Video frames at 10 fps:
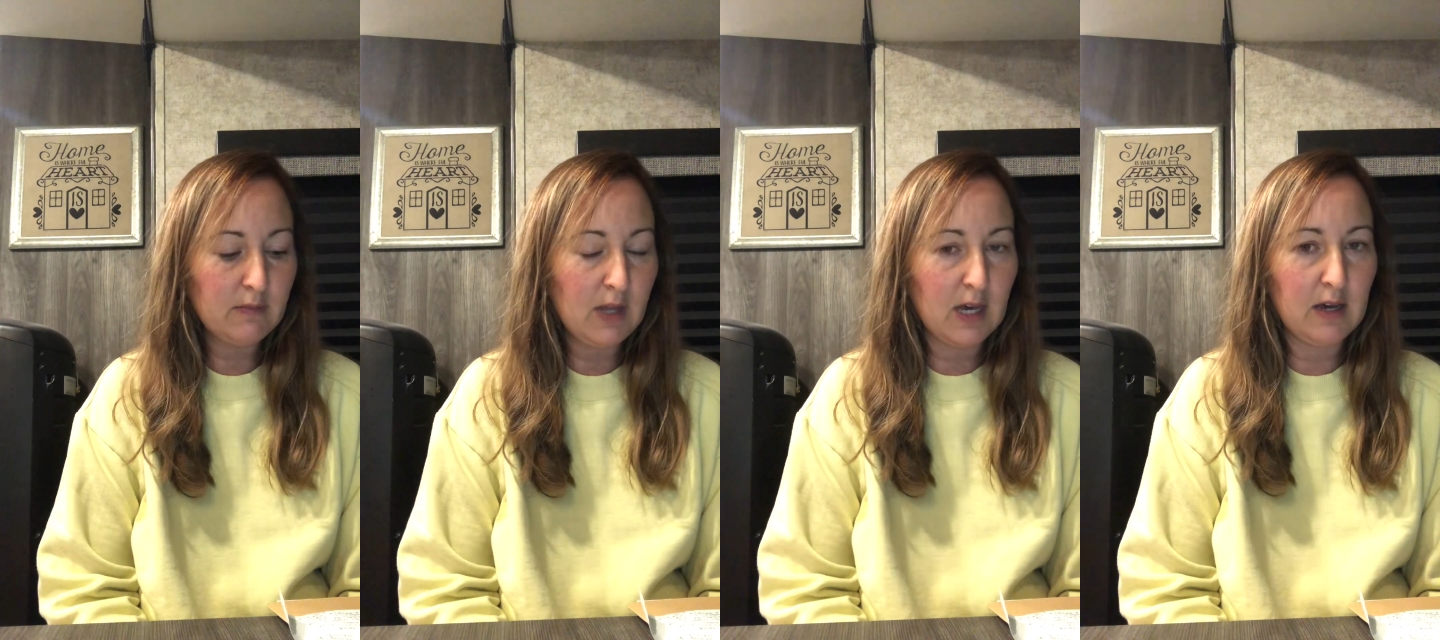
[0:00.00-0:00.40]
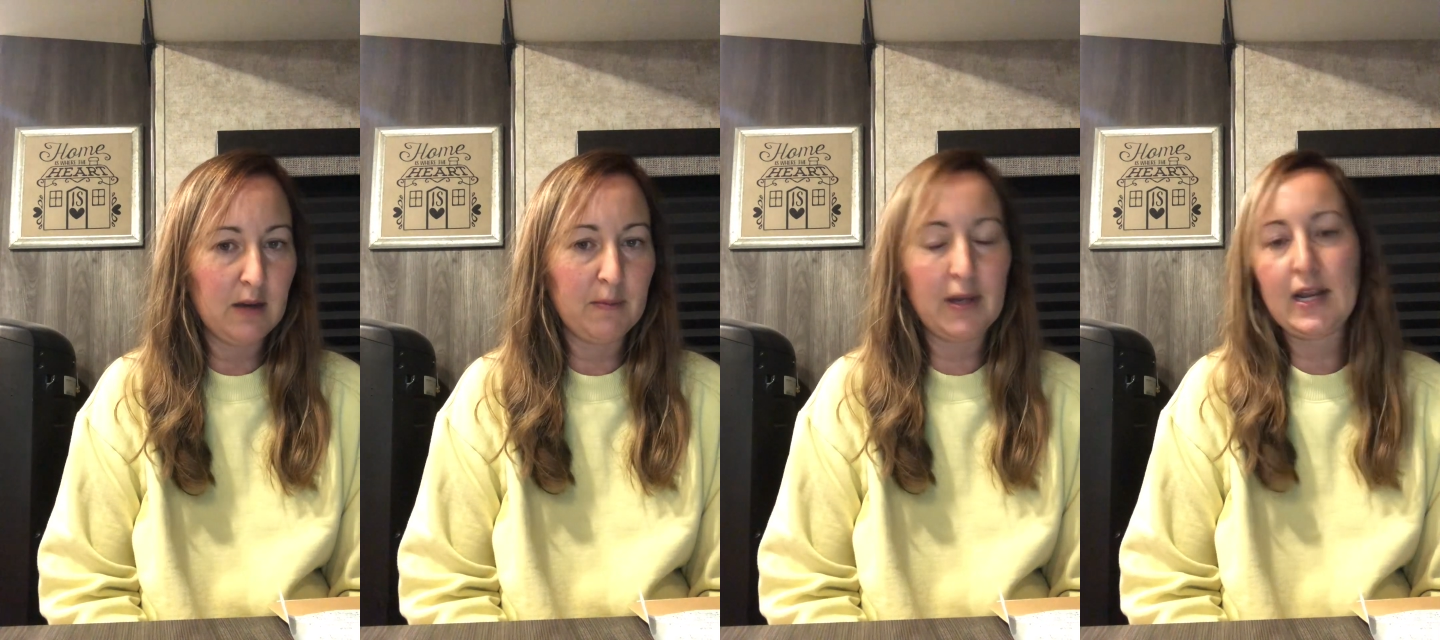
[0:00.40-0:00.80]

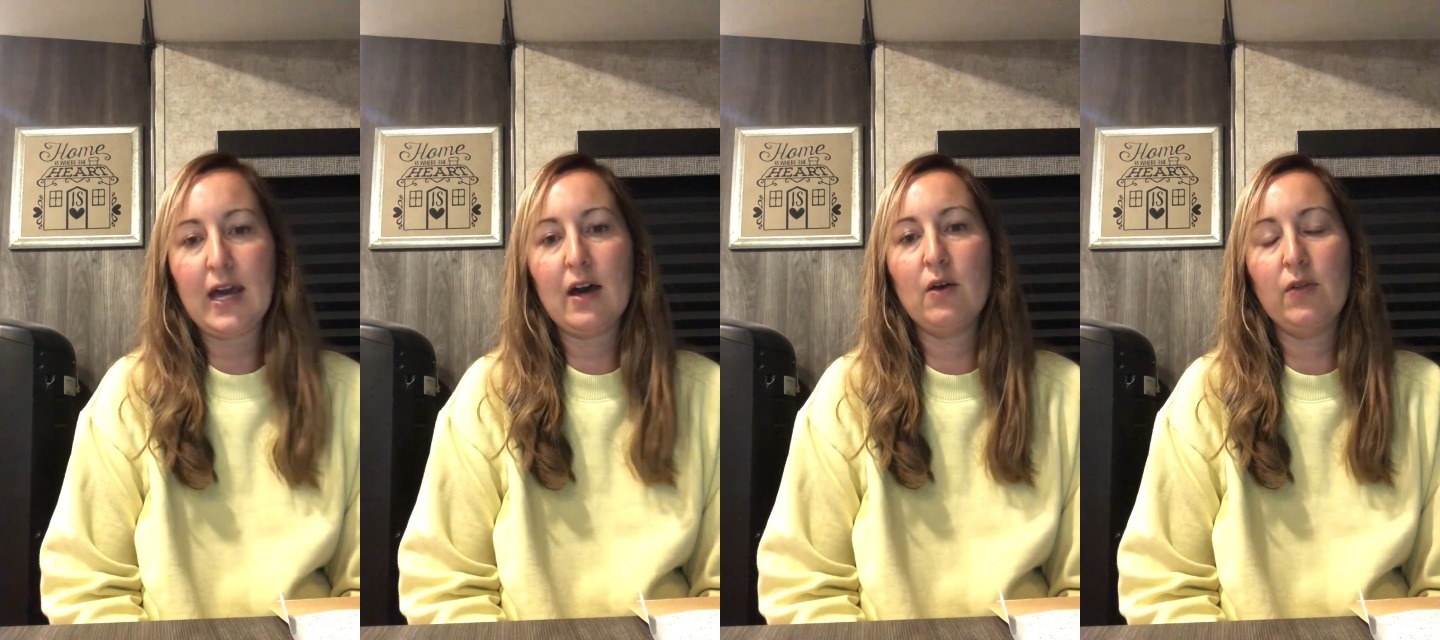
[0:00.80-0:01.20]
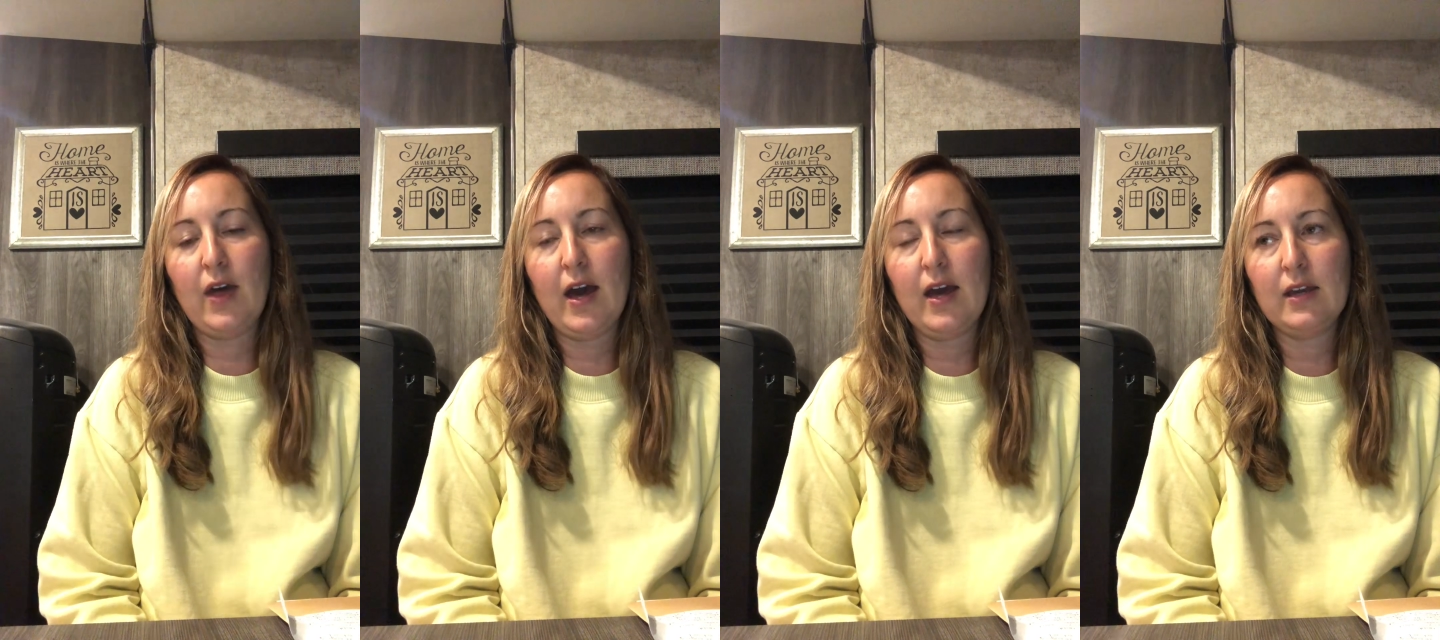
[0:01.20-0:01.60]
and how
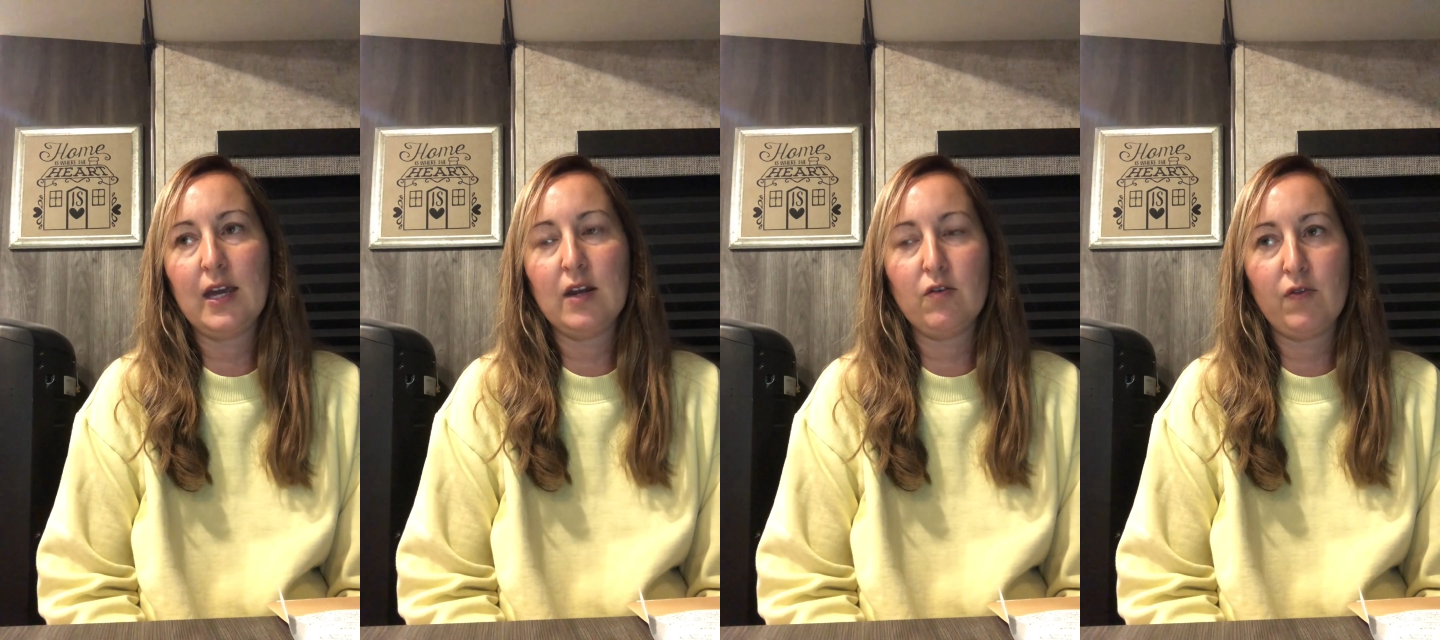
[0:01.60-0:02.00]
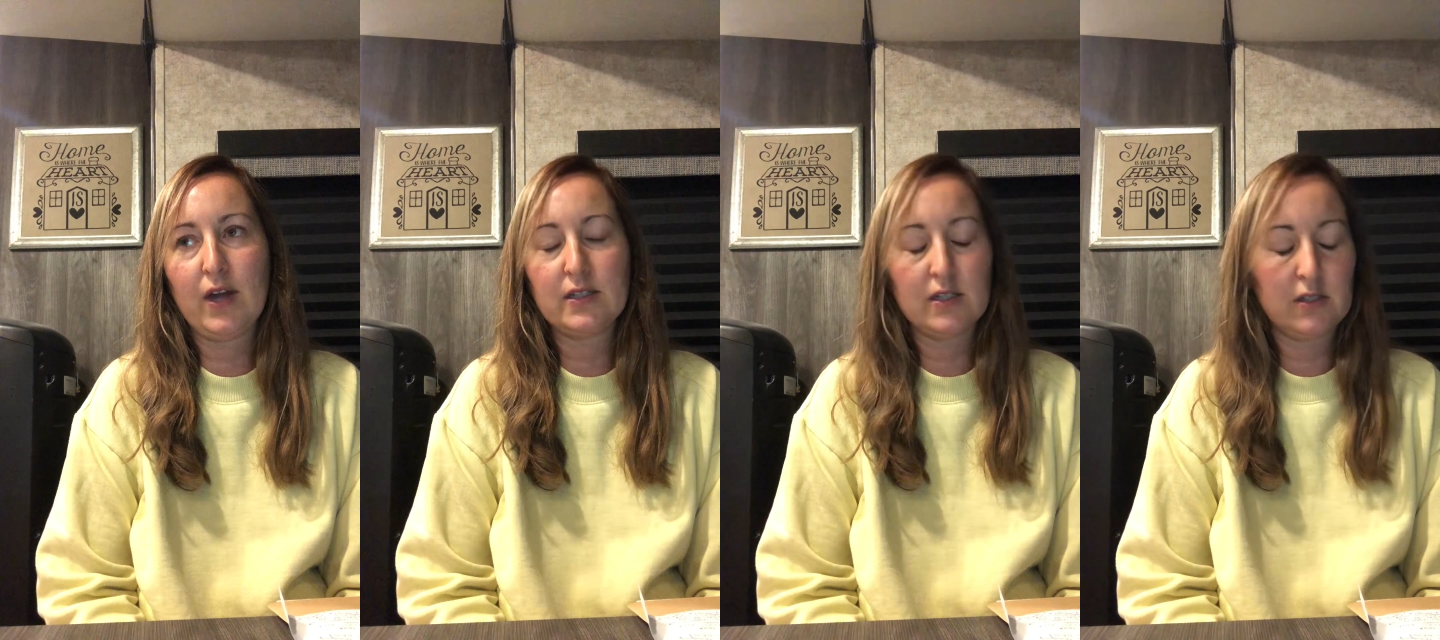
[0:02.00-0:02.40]
that can
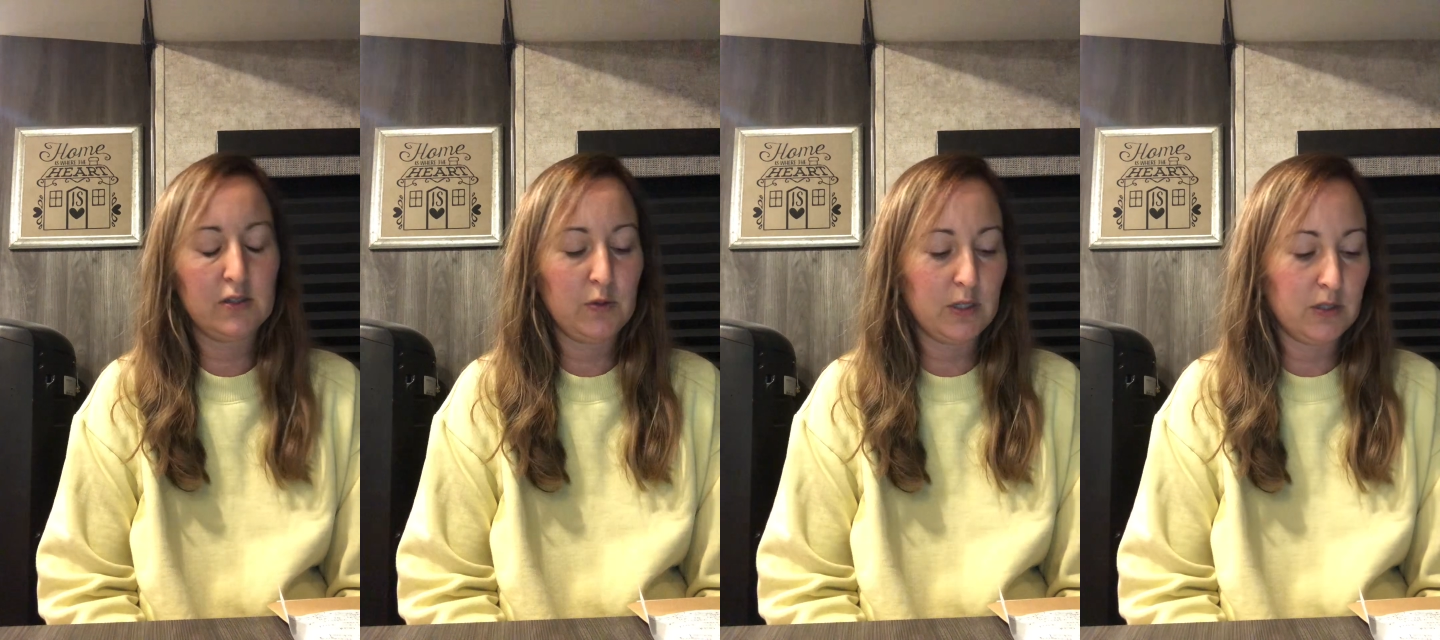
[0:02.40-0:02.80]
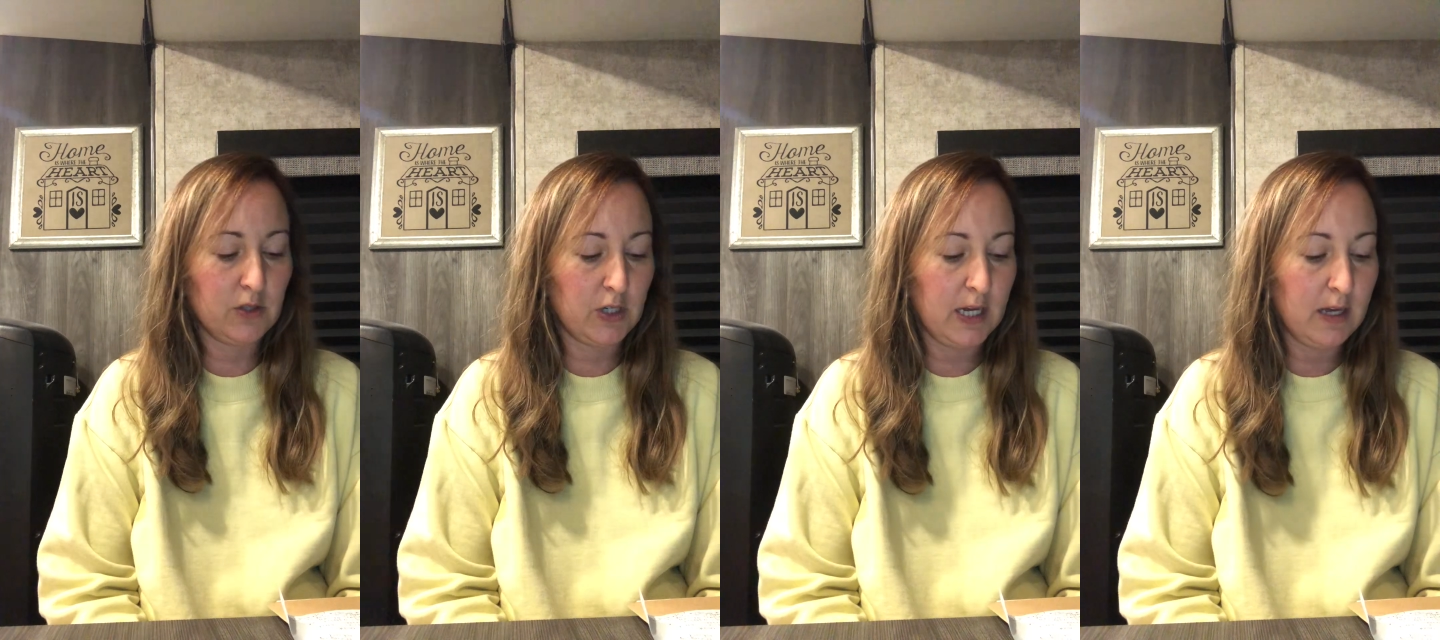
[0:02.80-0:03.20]
affect a student's
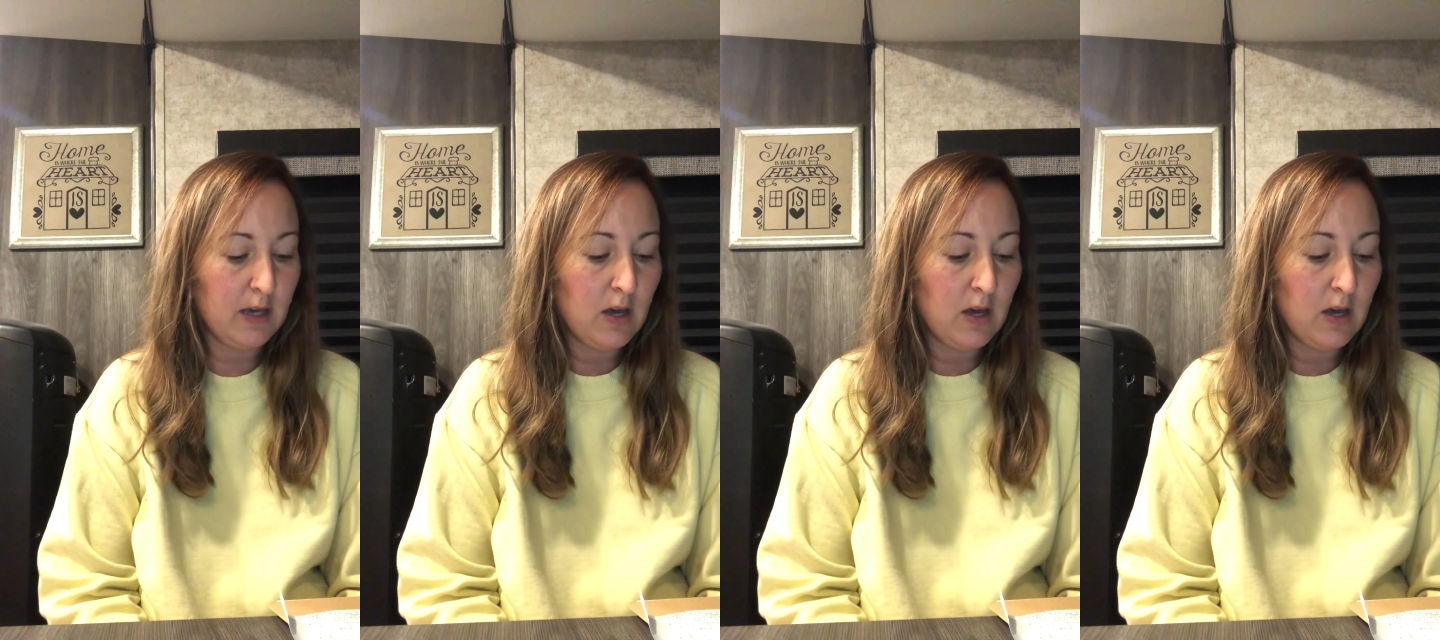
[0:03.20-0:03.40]
learning.